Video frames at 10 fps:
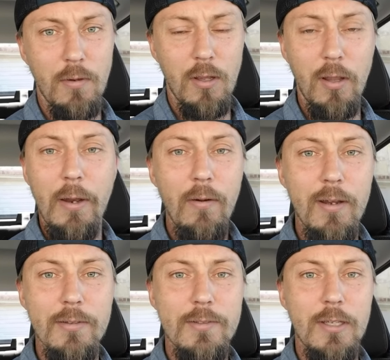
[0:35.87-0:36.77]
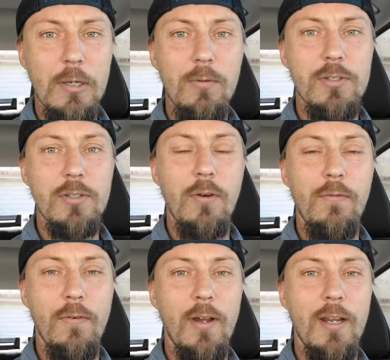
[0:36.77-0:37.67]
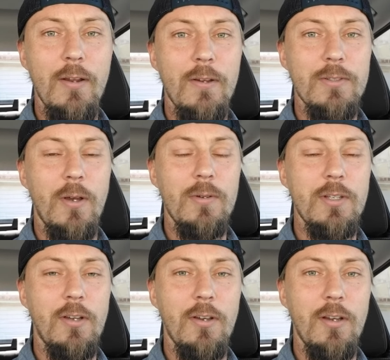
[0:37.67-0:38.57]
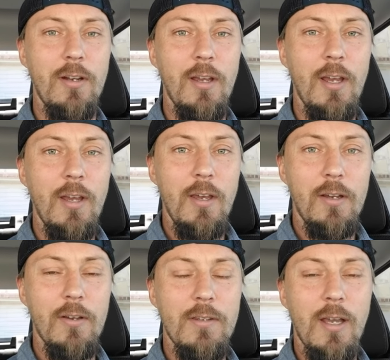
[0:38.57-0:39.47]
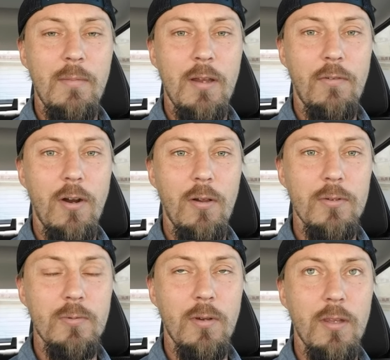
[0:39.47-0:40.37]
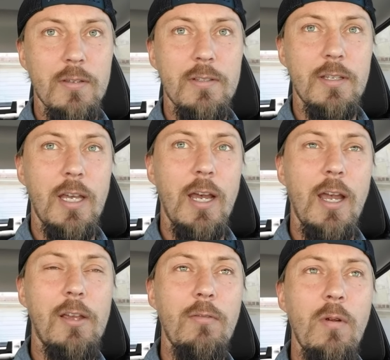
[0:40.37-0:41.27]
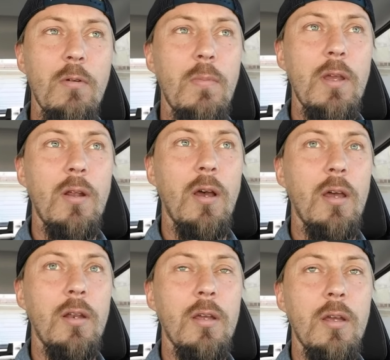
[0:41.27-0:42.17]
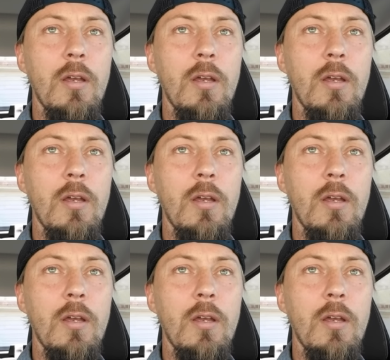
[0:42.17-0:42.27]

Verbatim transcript: hilarious he was so funny and it was always a good good time to have carlos with us i can remember being on